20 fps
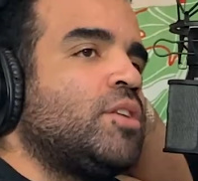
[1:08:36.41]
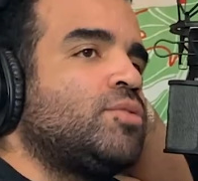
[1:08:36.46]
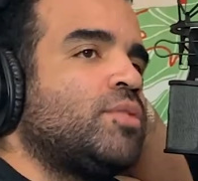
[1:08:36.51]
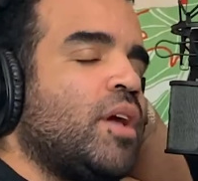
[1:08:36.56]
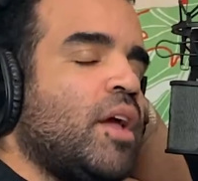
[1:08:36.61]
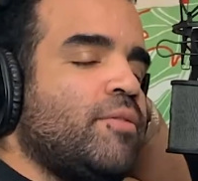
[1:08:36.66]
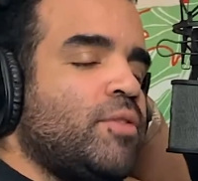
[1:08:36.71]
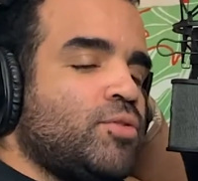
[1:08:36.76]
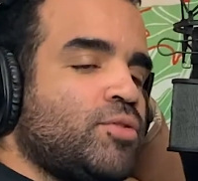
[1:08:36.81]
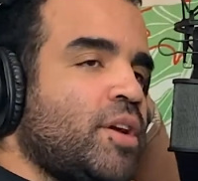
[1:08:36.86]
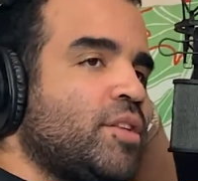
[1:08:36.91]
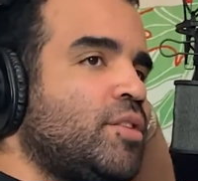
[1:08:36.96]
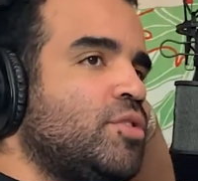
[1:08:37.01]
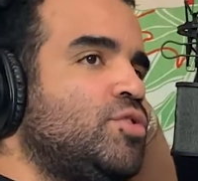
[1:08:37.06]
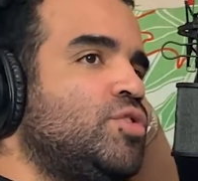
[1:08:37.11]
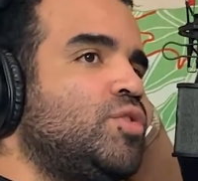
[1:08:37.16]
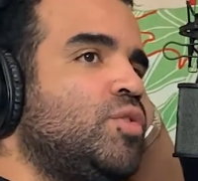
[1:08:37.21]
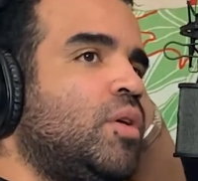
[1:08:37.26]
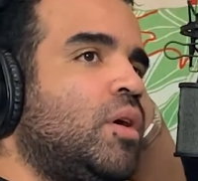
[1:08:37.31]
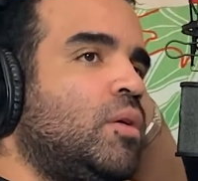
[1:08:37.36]
Have you tried the
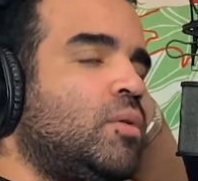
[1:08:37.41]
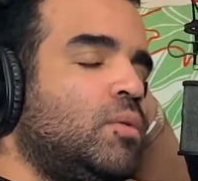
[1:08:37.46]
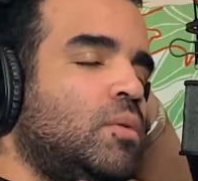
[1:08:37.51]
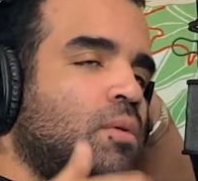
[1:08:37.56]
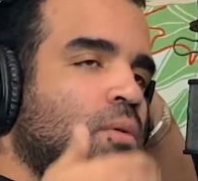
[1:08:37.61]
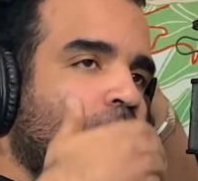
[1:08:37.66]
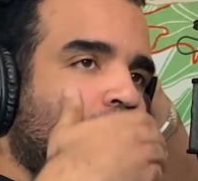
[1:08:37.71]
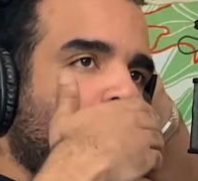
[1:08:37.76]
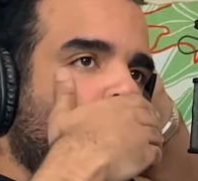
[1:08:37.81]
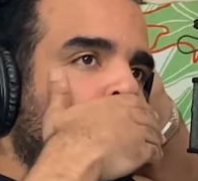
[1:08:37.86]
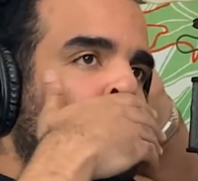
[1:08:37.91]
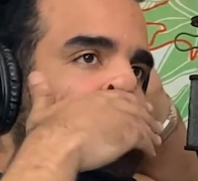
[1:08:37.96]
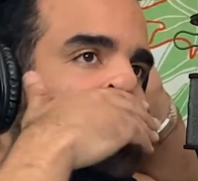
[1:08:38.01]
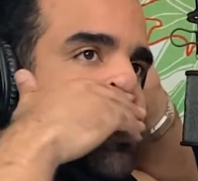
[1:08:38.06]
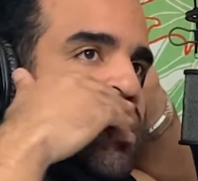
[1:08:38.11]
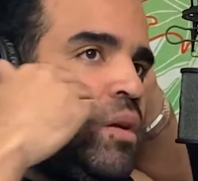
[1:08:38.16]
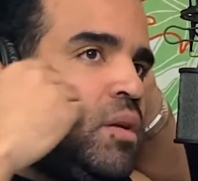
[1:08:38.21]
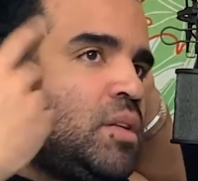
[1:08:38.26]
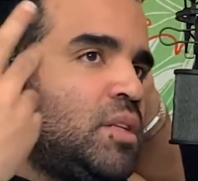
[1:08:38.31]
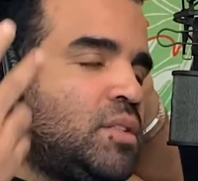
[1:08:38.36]
Duo, whatever it's
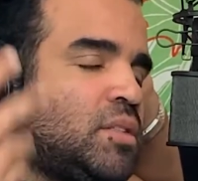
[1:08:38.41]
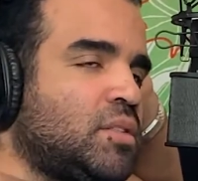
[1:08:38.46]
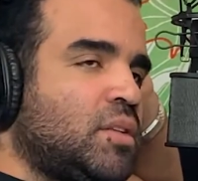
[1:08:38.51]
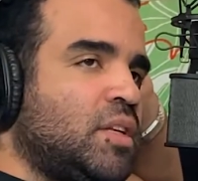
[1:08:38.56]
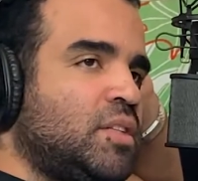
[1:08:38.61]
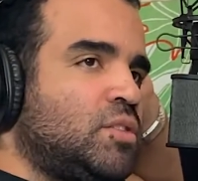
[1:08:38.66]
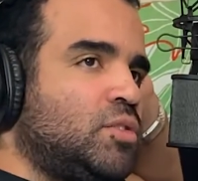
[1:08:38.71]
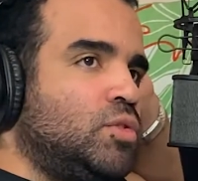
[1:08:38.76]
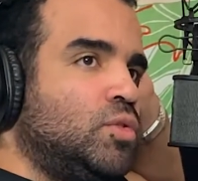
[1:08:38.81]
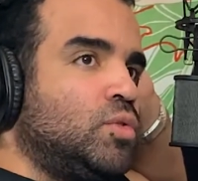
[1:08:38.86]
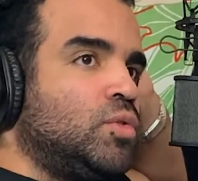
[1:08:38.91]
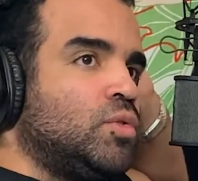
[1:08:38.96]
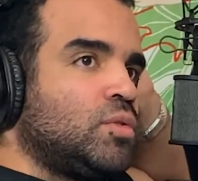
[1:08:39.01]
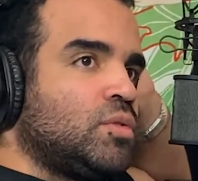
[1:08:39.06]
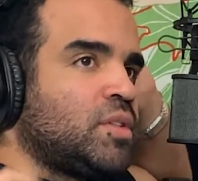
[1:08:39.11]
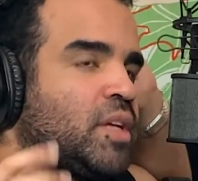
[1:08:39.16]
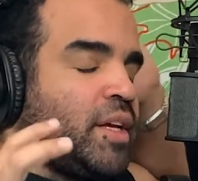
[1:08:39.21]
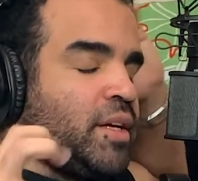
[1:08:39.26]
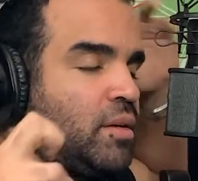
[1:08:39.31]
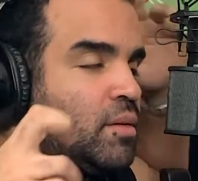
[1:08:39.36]
called? It's Google's
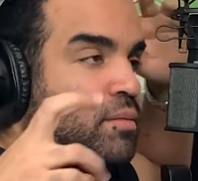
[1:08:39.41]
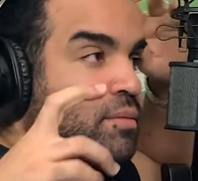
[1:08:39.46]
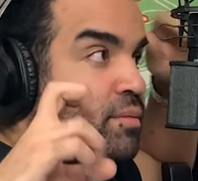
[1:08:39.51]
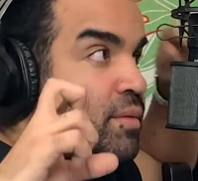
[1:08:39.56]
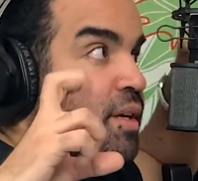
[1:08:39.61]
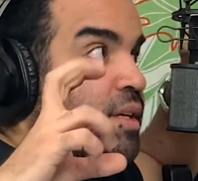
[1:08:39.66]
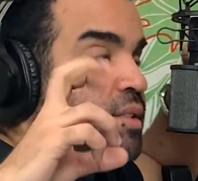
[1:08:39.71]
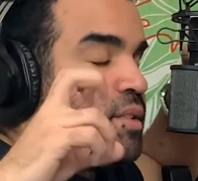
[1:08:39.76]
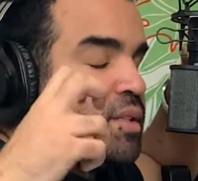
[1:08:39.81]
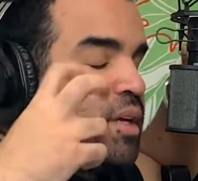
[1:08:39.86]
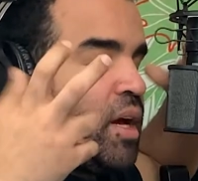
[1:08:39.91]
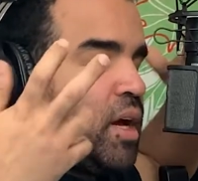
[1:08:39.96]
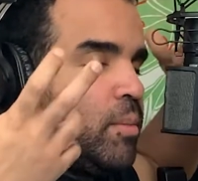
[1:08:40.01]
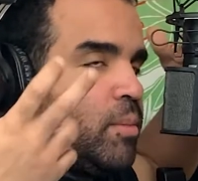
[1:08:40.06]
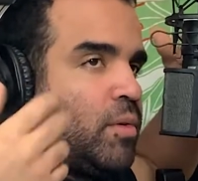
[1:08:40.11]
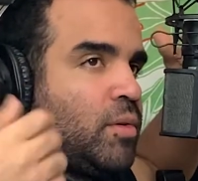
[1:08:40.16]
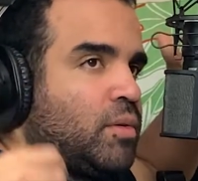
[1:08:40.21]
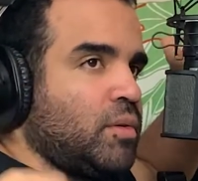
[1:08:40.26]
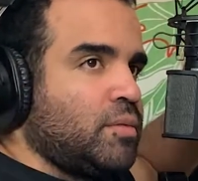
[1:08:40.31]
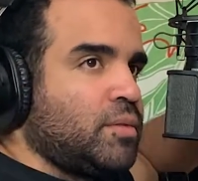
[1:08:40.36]
like FaceTime
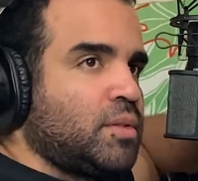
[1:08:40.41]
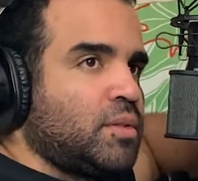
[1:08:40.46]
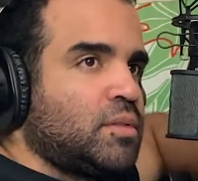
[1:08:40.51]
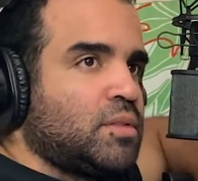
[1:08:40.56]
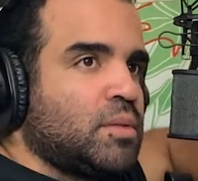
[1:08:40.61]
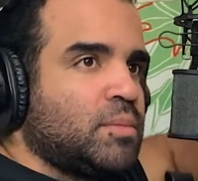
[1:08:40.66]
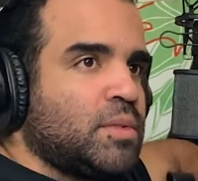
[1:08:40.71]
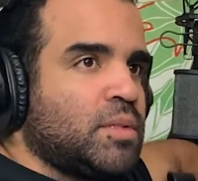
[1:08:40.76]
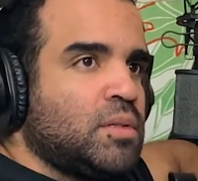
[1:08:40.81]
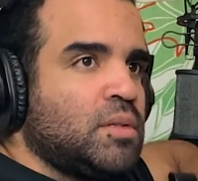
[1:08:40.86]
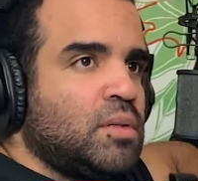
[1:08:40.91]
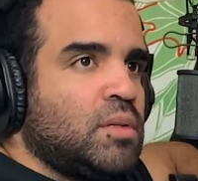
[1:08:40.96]
equivalent or something.